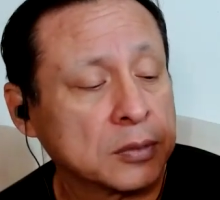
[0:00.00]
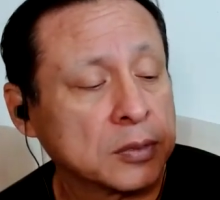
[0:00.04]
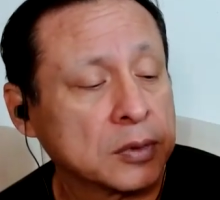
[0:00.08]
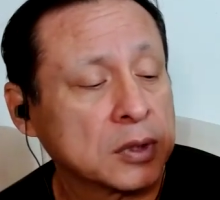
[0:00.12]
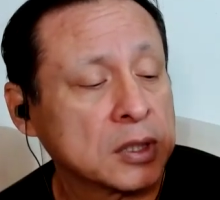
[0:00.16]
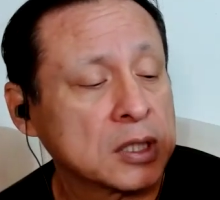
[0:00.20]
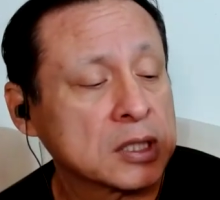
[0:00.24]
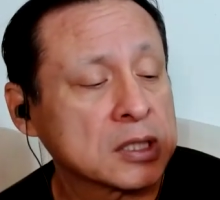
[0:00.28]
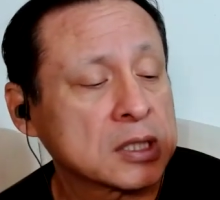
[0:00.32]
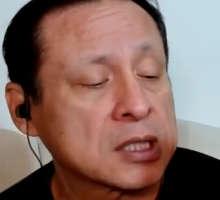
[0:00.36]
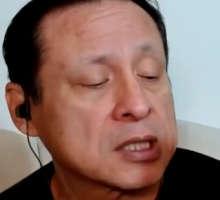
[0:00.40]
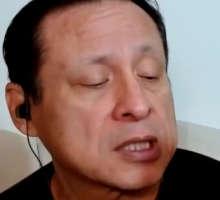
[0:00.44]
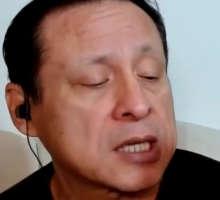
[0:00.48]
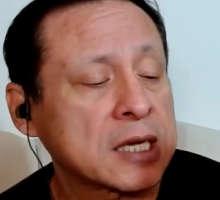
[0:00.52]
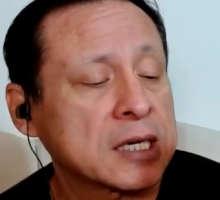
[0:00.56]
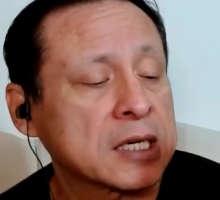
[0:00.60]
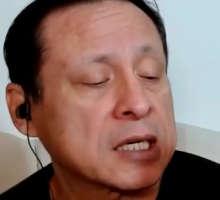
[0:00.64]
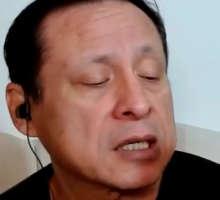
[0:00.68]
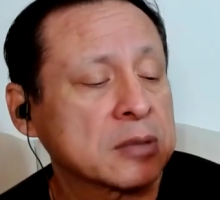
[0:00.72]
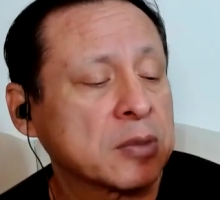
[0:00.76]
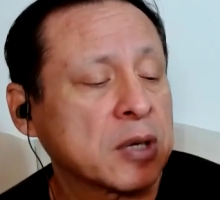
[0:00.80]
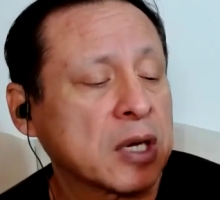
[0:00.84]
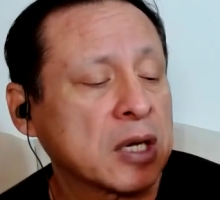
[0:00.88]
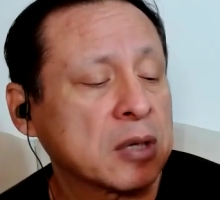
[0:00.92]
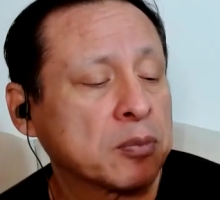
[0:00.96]
This is
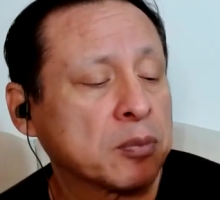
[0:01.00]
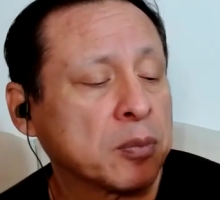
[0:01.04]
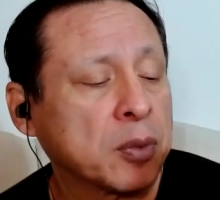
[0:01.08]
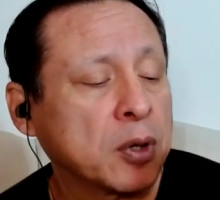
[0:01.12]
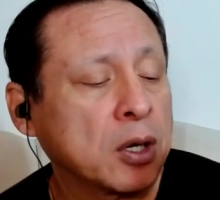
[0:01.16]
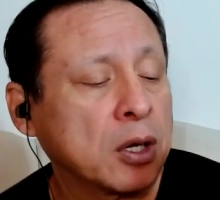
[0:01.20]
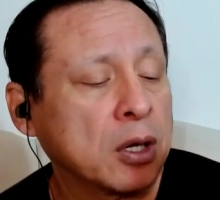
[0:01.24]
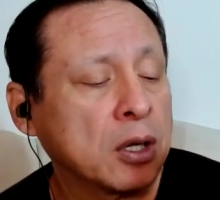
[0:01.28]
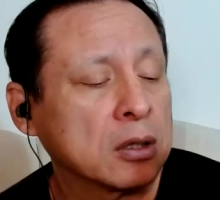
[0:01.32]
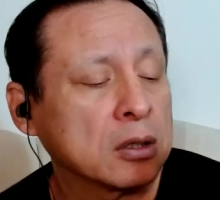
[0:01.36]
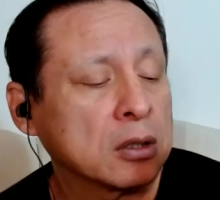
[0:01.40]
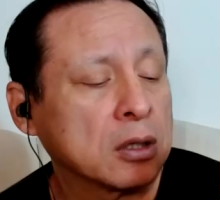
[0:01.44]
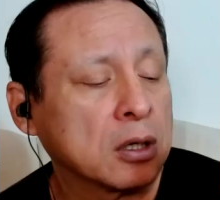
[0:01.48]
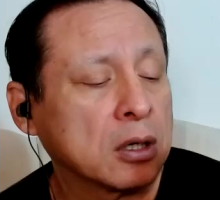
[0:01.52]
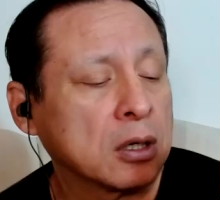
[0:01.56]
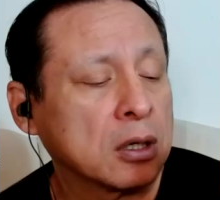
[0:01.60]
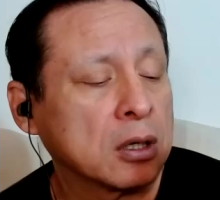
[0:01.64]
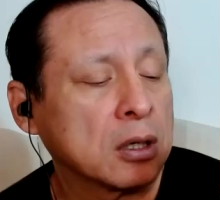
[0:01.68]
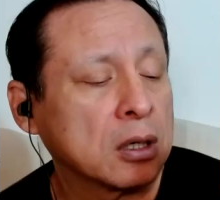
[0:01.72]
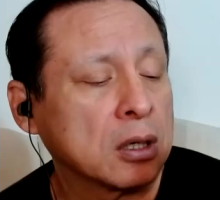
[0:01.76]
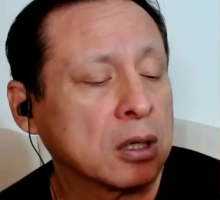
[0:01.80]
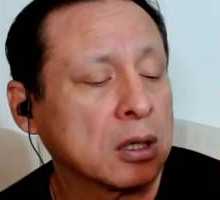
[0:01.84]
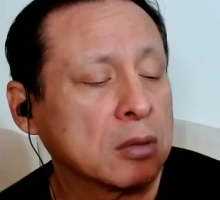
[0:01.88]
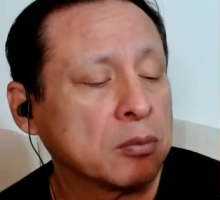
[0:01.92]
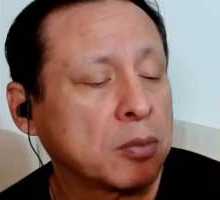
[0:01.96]
edited by Paul
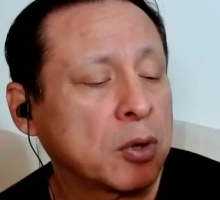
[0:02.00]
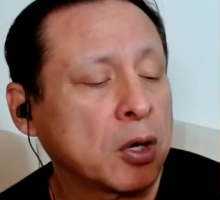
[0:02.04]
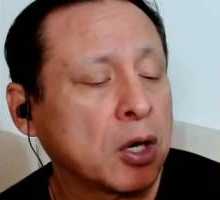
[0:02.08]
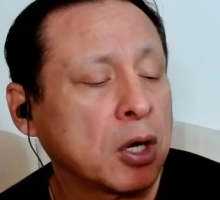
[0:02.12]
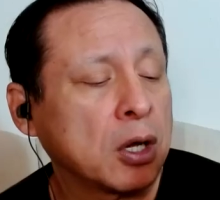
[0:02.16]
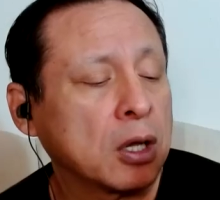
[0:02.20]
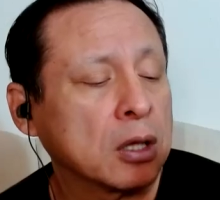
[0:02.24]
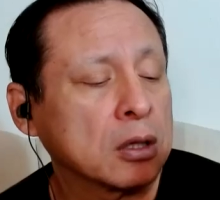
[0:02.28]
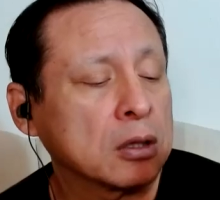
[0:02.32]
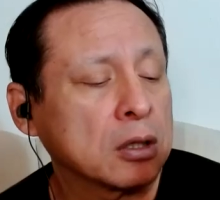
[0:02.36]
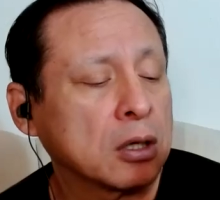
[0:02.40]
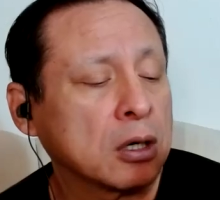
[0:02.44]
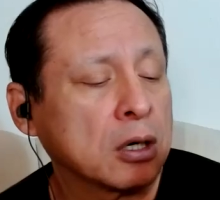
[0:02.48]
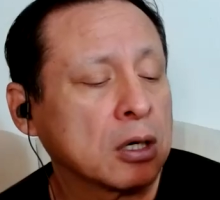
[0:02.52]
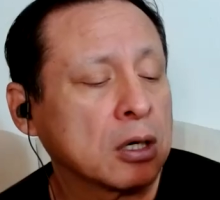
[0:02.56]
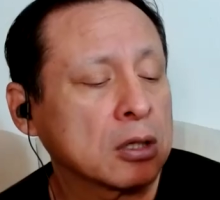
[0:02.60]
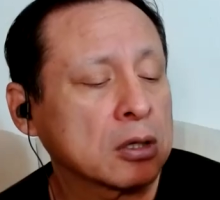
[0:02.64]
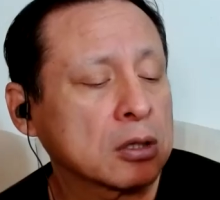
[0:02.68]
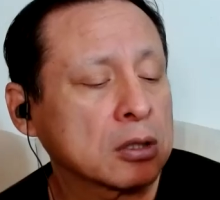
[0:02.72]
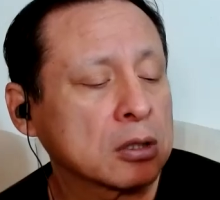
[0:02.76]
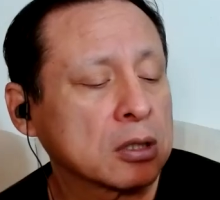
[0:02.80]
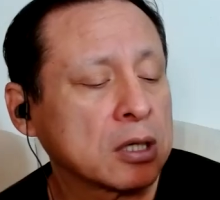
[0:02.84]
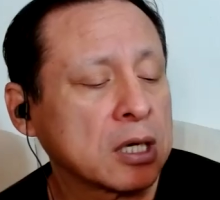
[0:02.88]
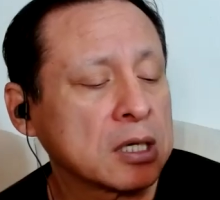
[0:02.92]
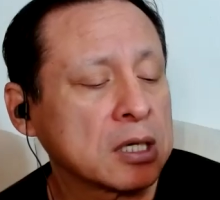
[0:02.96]

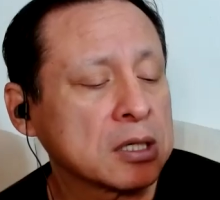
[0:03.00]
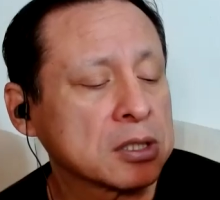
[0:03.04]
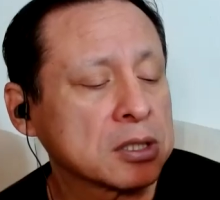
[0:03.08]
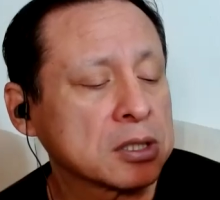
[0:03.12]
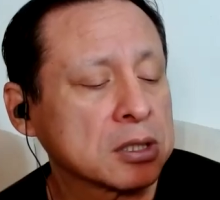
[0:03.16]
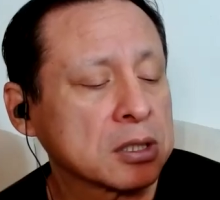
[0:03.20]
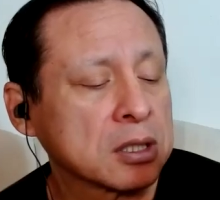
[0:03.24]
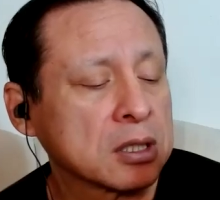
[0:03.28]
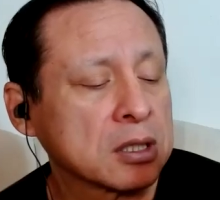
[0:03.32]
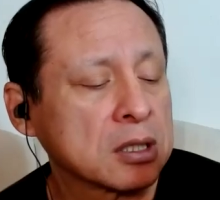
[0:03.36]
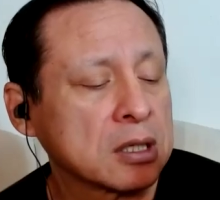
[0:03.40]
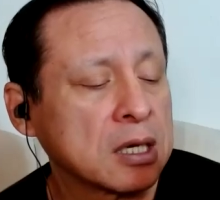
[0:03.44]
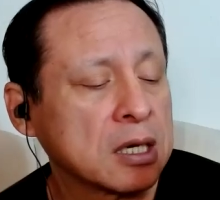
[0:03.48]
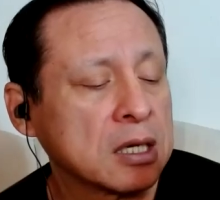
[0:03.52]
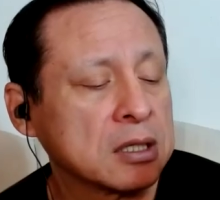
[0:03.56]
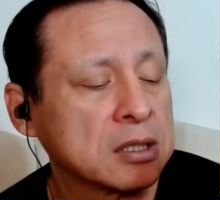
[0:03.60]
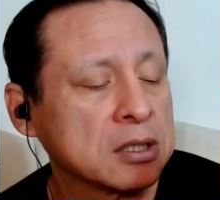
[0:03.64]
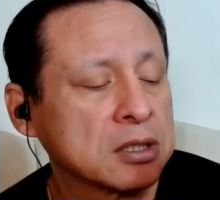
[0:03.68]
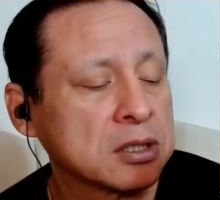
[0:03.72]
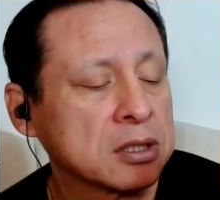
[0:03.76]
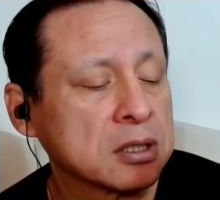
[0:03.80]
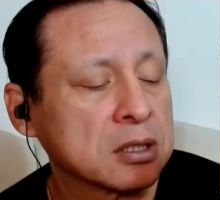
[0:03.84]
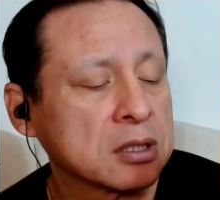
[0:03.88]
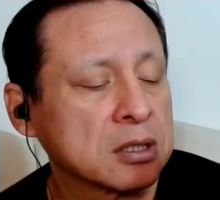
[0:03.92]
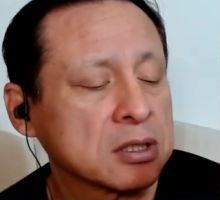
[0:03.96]
Arthur
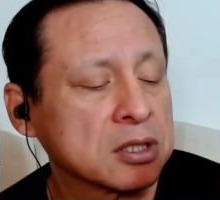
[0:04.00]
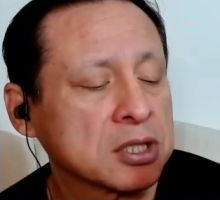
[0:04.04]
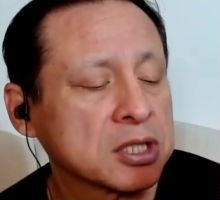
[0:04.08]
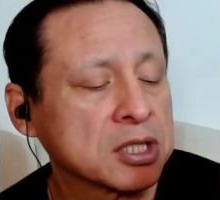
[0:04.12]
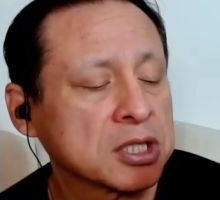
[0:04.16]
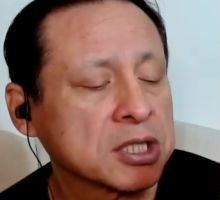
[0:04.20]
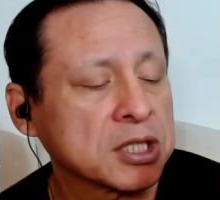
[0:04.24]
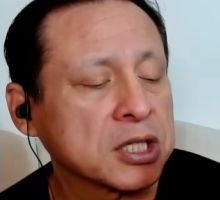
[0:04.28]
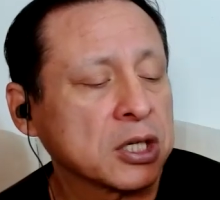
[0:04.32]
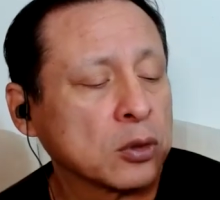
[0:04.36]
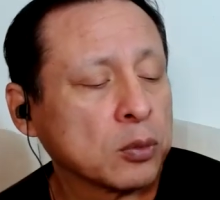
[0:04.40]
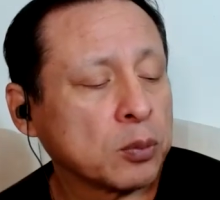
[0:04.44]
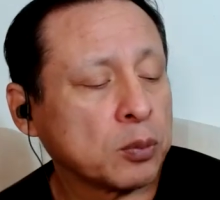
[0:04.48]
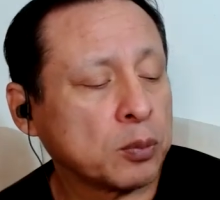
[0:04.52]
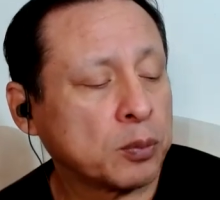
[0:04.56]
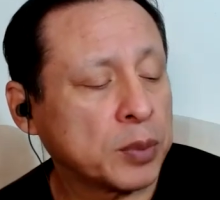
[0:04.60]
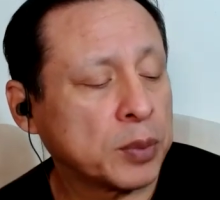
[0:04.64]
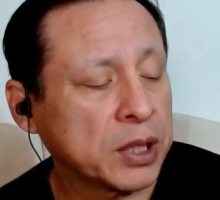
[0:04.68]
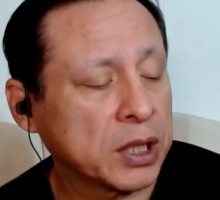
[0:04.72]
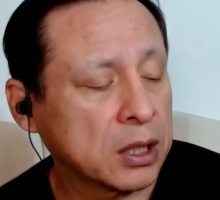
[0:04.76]
and Shilp.